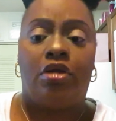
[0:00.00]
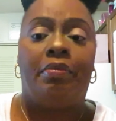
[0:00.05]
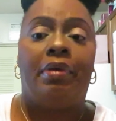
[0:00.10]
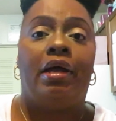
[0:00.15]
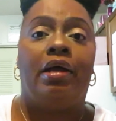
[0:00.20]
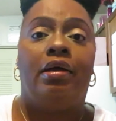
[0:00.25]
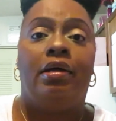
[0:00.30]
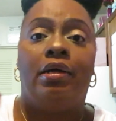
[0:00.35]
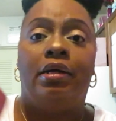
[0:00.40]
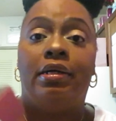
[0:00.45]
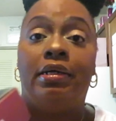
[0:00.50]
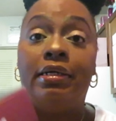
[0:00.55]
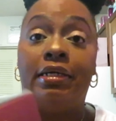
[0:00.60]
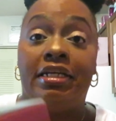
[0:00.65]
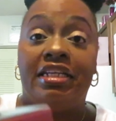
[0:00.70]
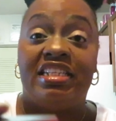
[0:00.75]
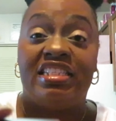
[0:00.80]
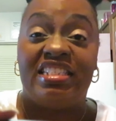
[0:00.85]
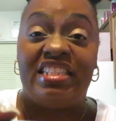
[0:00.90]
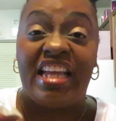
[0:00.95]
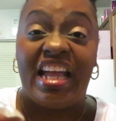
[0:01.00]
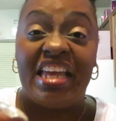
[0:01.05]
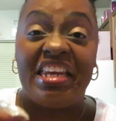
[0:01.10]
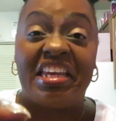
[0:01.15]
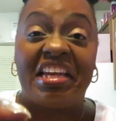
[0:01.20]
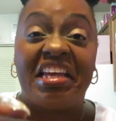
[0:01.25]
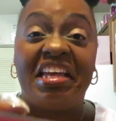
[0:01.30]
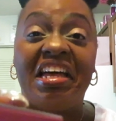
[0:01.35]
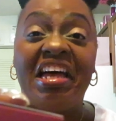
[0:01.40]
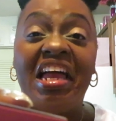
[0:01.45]
know that
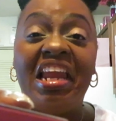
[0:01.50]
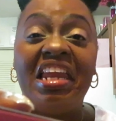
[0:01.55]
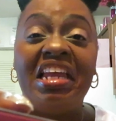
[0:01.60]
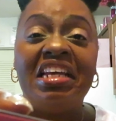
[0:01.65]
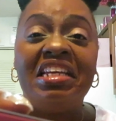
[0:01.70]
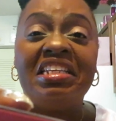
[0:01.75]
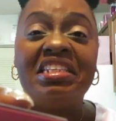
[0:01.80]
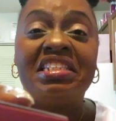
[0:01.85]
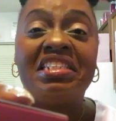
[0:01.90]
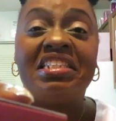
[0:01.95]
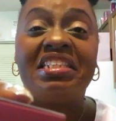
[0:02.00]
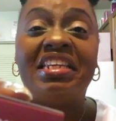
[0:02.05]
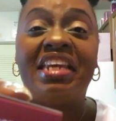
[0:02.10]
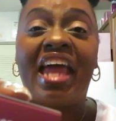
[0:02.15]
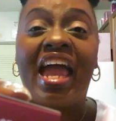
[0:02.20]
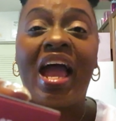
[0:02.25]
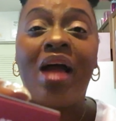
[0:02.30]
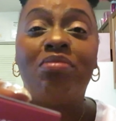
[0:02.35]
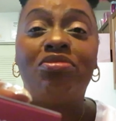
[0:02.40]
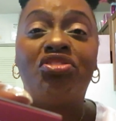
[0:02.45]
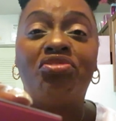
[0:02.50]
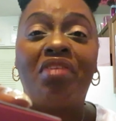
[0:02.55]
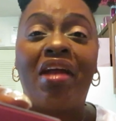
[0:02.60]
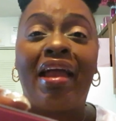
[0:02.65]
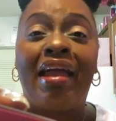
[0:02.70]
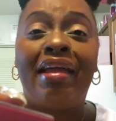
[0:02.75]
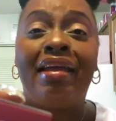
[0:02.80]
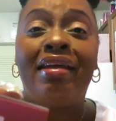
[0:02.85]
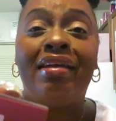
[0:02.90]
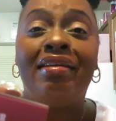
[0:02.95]
the color
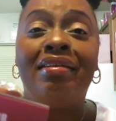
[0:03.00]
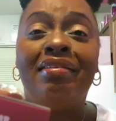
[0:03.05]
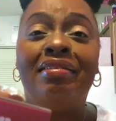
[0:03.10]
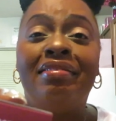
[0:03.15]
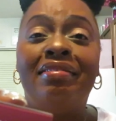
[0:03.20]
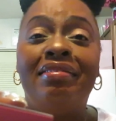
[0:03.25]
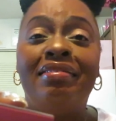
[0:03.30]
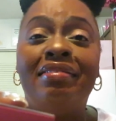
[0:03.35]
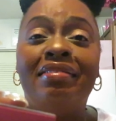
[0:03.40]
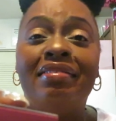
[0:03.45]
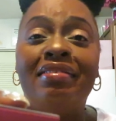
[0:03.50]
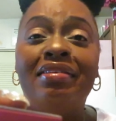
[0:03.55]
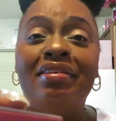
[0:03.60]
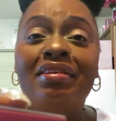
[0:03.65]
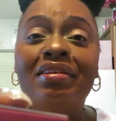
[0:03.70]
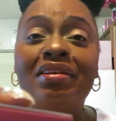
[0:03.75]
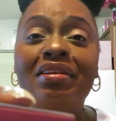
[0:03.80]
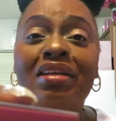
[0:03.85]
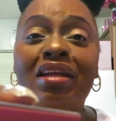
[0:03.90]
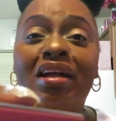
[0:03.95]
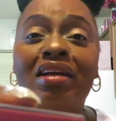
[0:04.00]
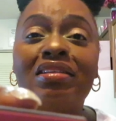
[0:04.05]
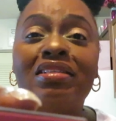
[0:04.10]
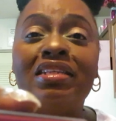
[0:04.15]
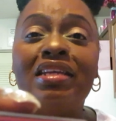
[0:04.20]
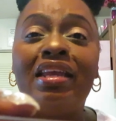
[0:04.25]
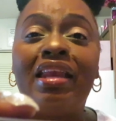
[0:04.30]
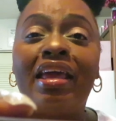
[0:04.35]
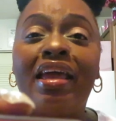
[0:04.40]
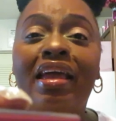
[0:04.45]
snapdragon y'all
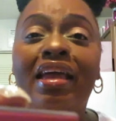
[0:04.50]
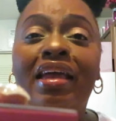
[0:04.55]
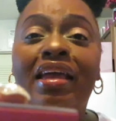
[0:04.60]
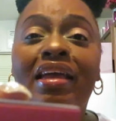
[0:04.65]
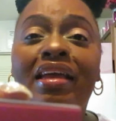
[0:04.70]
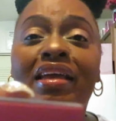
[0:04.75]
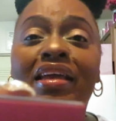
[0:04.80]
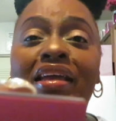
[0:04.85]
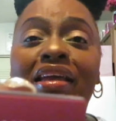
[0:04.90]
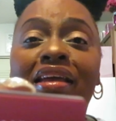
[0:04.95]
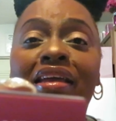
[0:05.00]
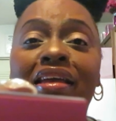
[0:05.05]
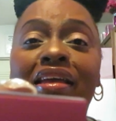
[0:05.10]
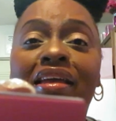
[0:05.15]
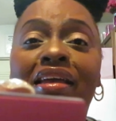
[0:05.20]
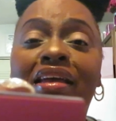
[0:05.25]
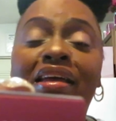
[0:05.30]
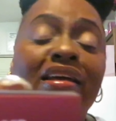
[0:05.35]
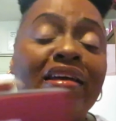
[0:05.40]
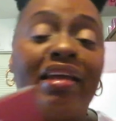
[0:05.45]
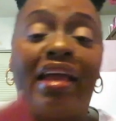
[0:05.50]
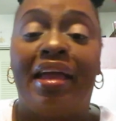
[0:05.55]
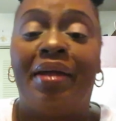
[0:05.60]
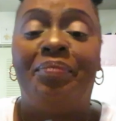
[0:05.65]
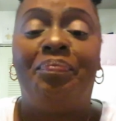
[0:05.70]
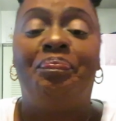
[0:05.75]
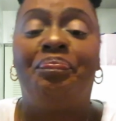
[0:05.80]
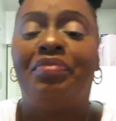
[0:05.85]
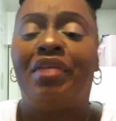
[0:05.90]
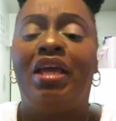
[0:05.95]
see that okay
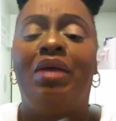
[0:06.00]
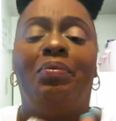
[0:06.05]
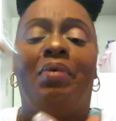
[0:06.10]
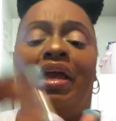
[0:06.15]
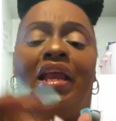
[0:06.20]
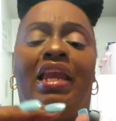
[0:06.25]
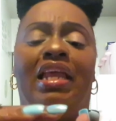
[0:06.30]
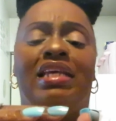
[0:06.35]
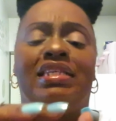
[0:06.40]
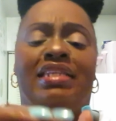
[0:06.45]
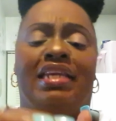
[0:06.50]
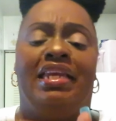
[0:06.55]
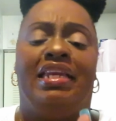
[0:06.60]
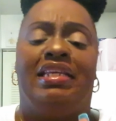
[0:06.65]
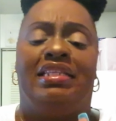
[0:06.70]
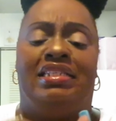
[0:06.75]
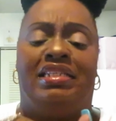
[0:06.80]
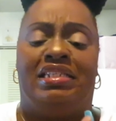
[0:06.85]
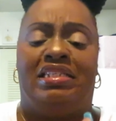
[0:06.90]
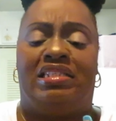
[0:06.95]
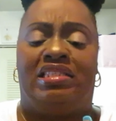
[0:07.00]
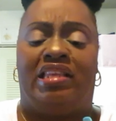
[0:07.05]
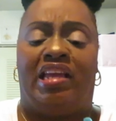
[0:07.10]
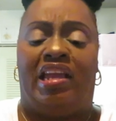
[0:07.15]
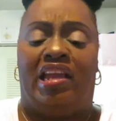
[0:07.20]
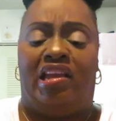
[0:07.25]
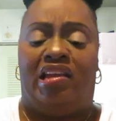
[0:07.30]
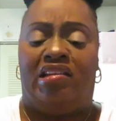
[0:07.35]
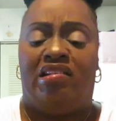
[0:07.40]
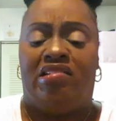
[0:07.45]
anyway let's get into this
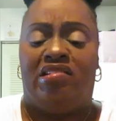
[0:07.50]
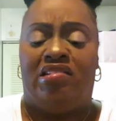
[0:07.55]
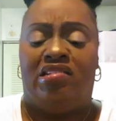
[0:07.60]
thing